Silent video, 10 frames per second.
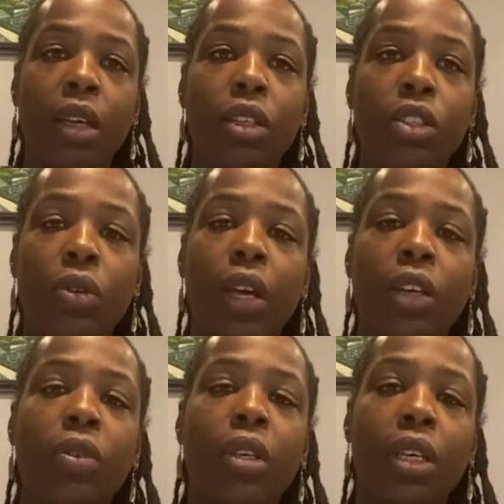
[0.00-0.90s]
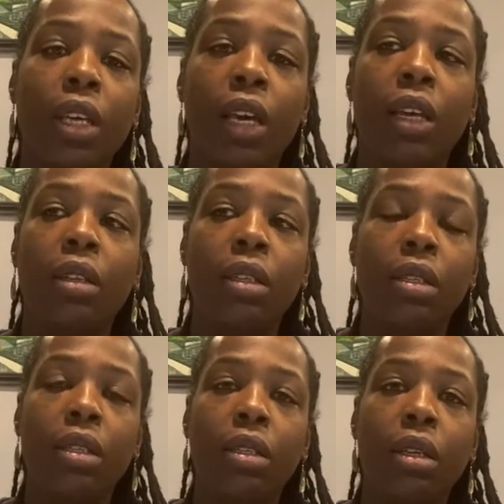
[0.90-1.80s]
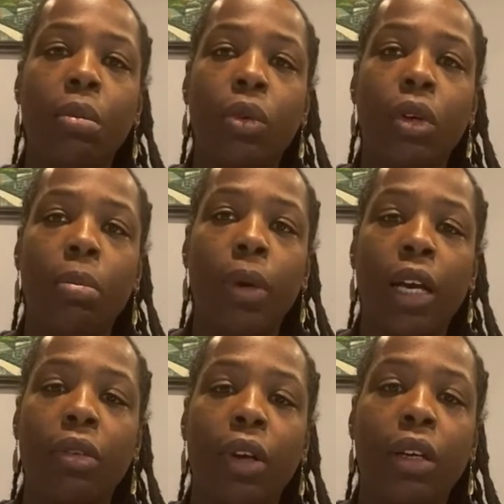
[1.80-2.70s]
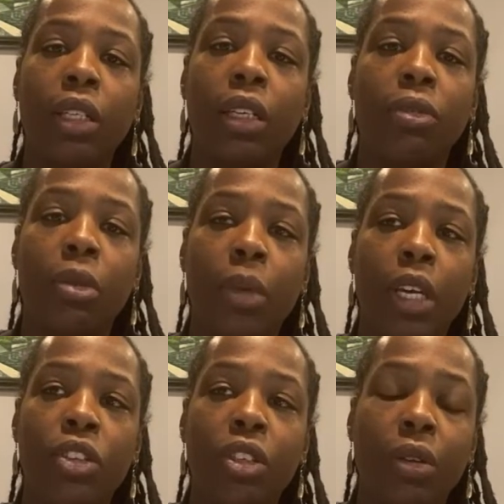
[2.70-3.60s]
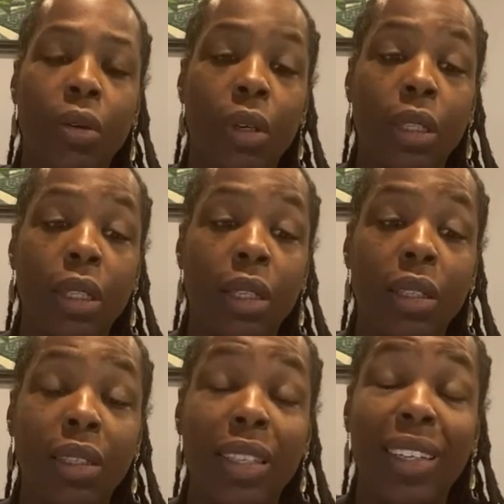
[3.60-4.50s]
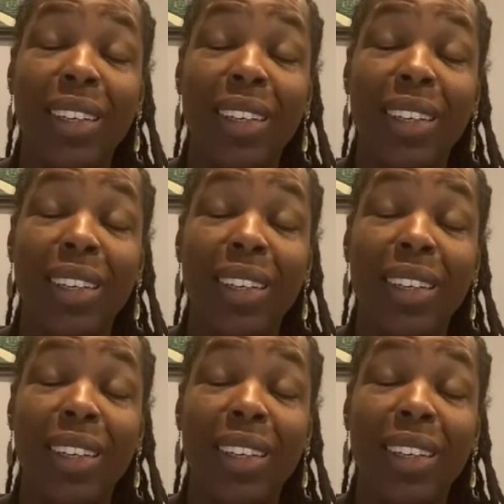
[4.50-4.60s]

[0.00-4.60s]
So that you could get some more background information on this.